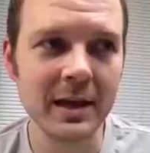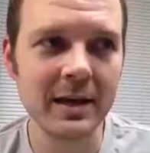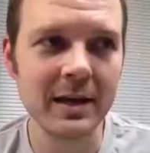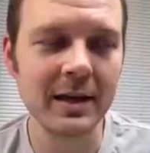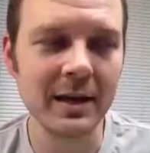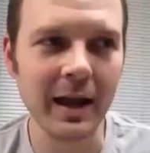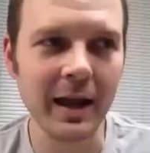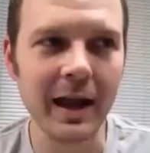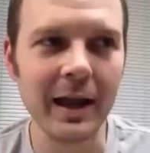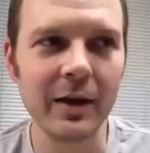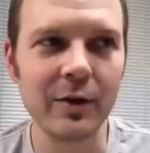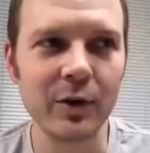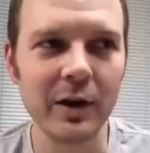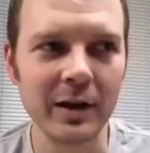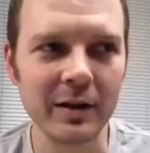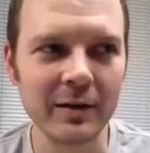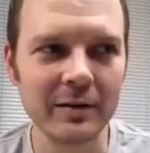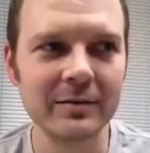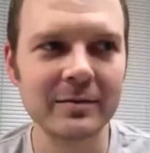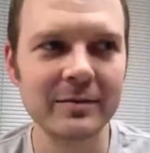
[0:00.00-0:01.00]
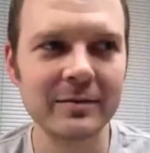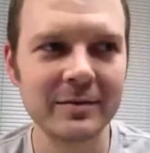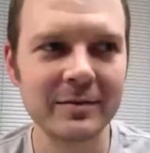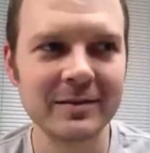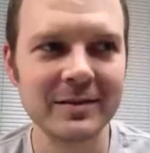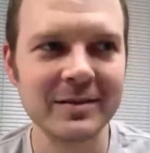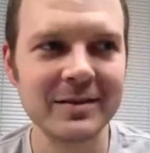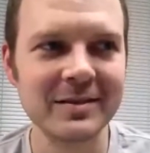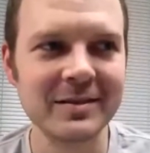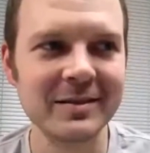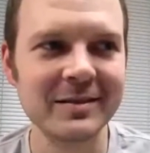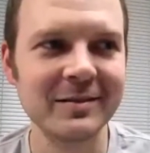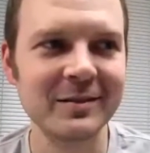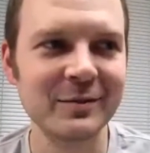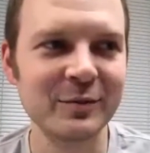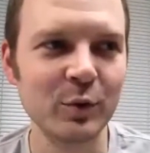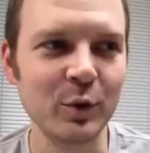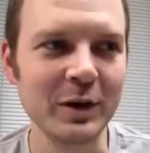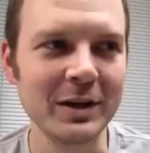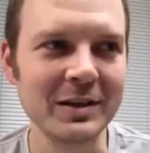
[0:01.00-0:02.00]
an angry
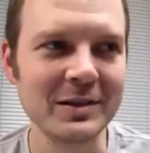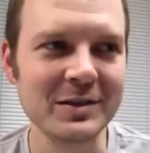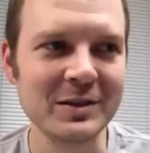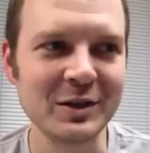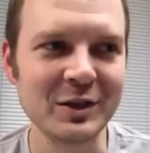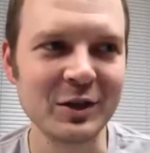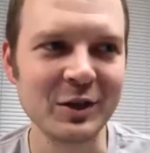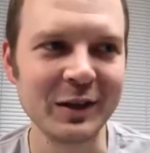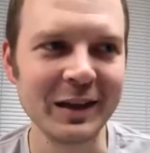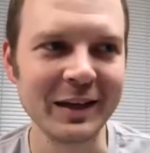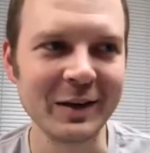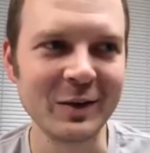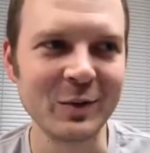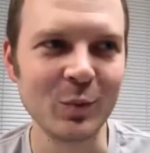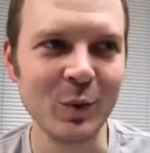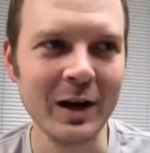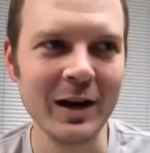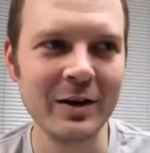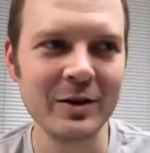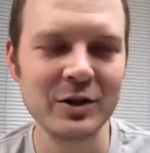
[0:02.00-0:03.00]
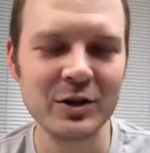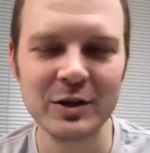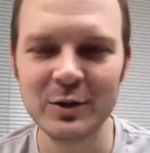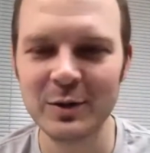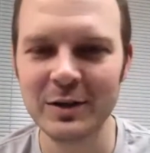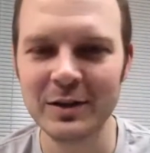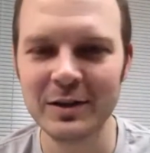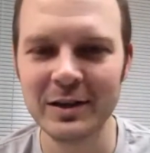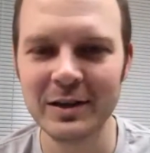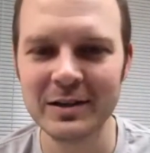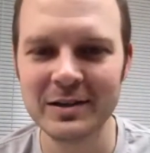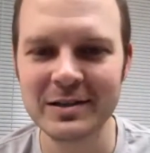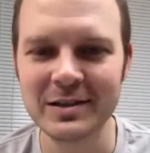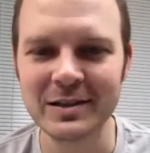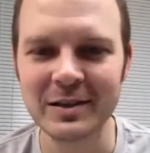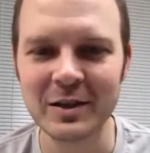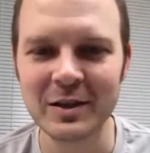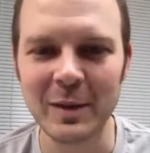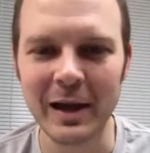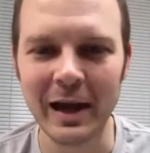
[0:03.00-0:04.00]
voice, you know, like, why aren't you doing this? And
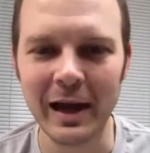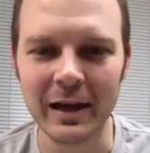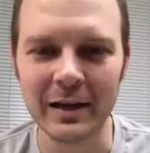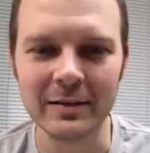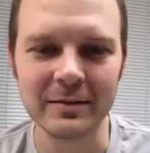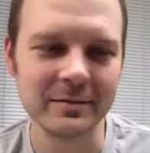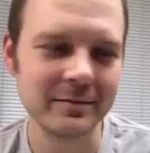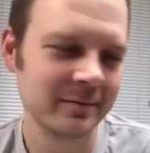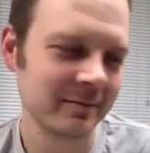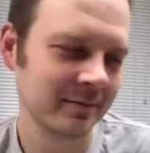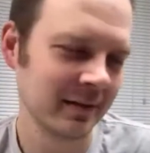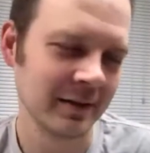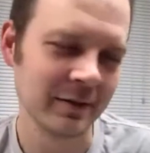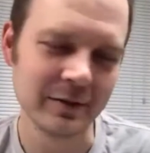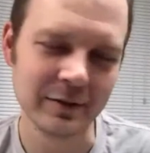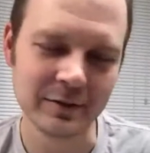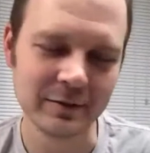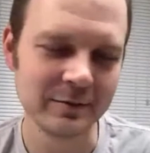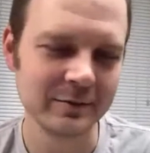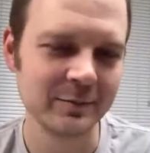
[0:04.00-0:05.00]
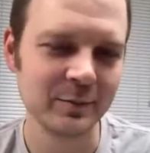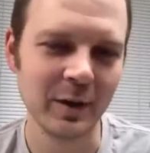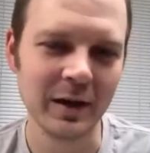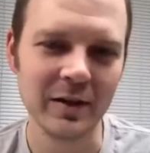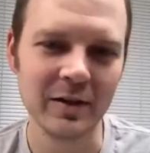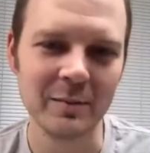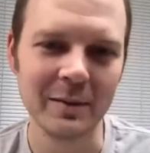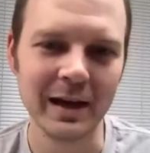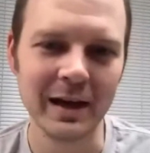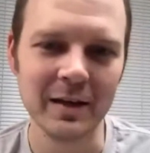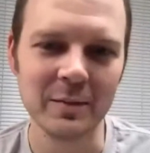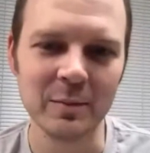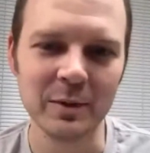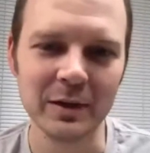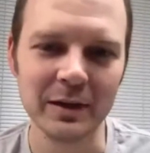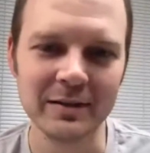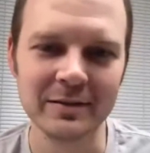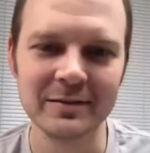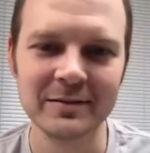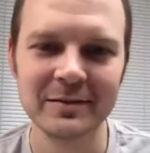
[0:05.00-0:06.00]
they're mad. I don't know why they're mad,
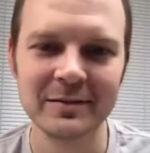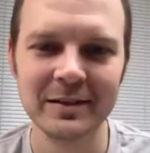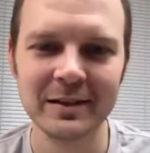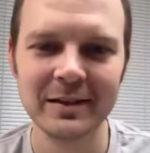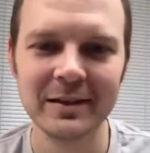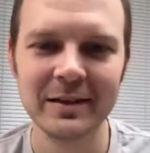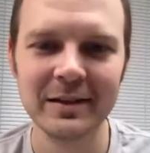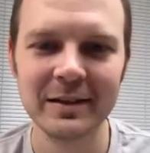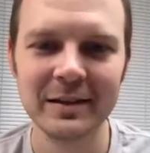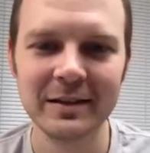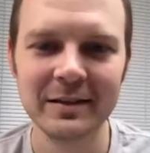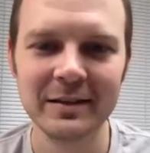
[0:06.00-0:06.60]
but they